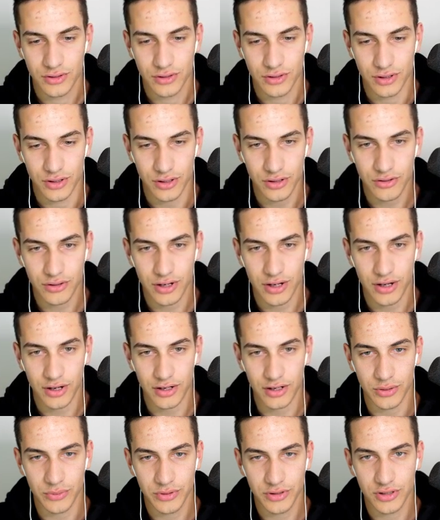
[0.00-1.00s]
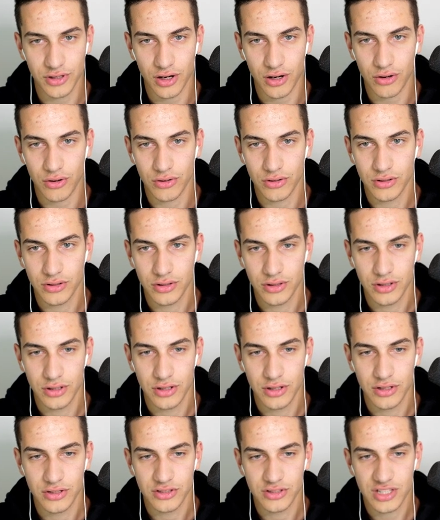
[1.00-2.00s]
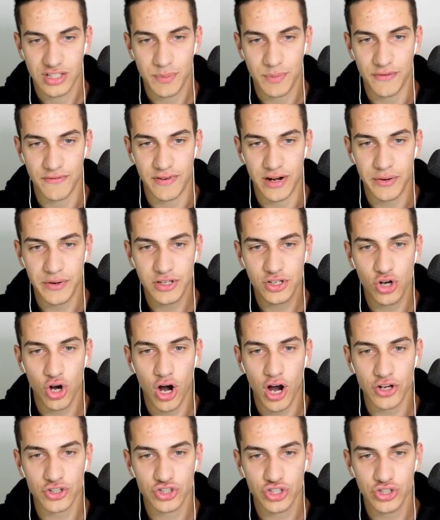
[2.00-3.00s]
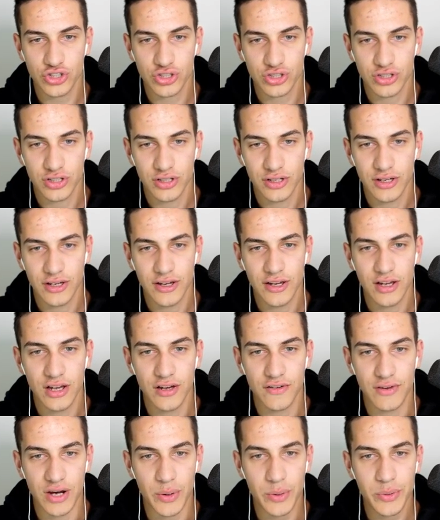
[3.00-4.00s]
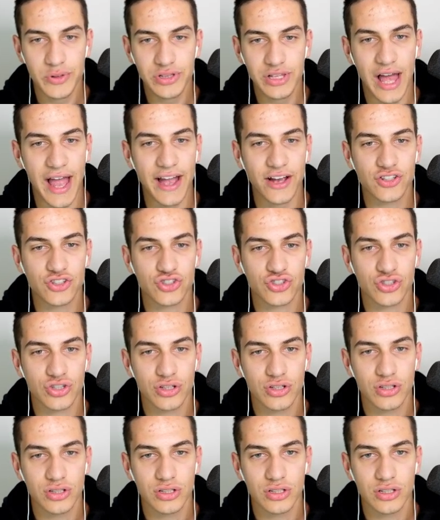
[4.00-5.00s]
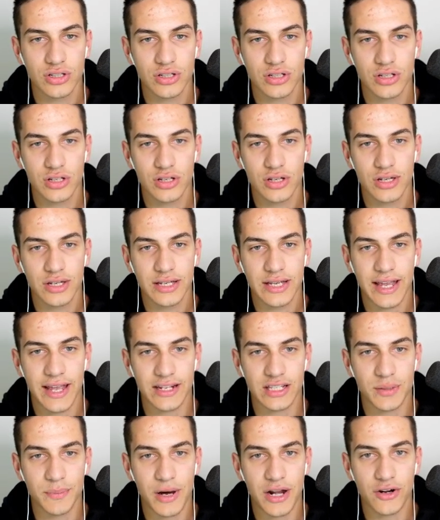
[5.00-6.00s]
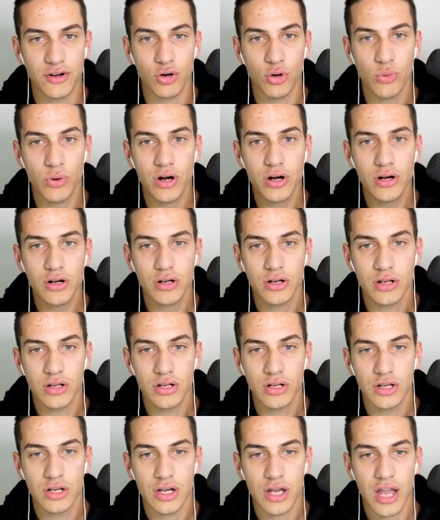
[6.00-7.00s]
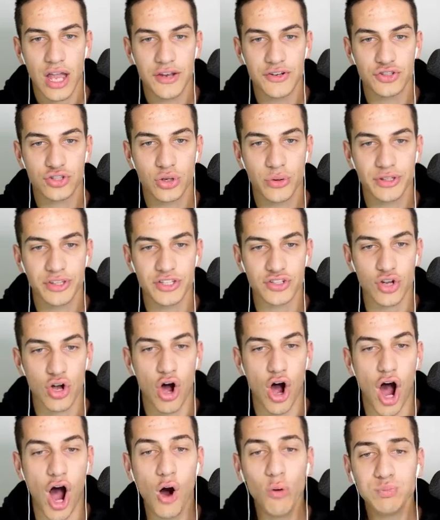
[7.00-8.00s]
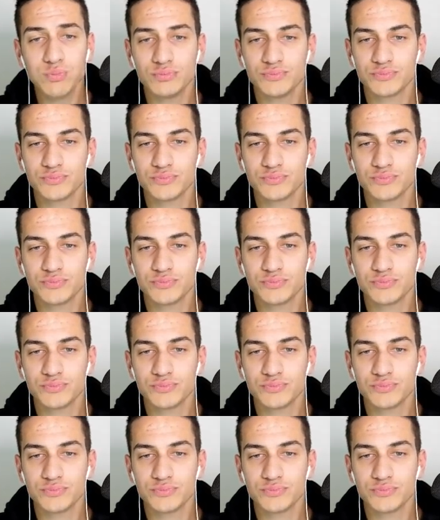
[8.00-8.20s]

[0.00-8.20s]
All right, here we go. Keep it very cautious, very relaxed. We come out of nowhere and just go like this. Home.